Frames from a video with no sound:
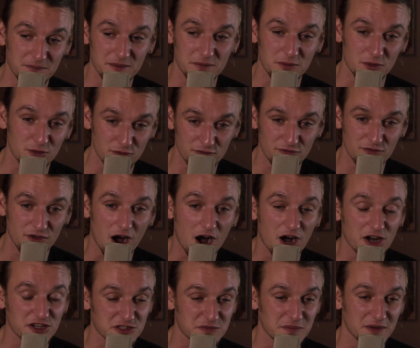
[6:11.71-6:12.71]
or
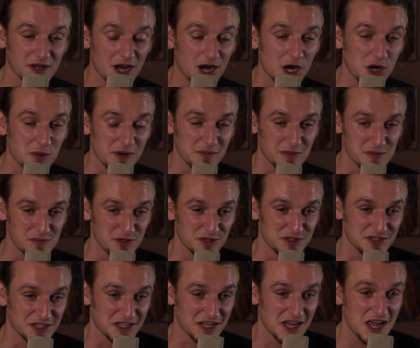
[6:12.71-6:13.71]
ask me how I make my
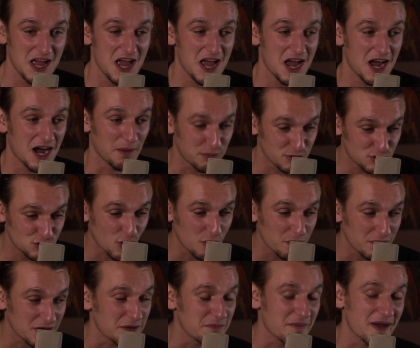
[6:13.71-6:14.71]
music, I
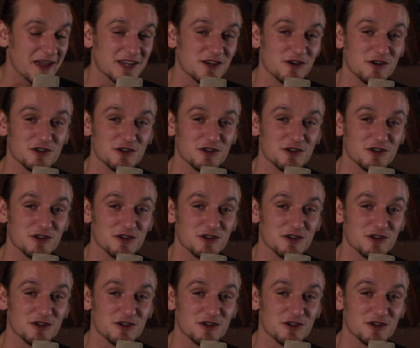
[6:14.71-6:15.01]
predominantly make it on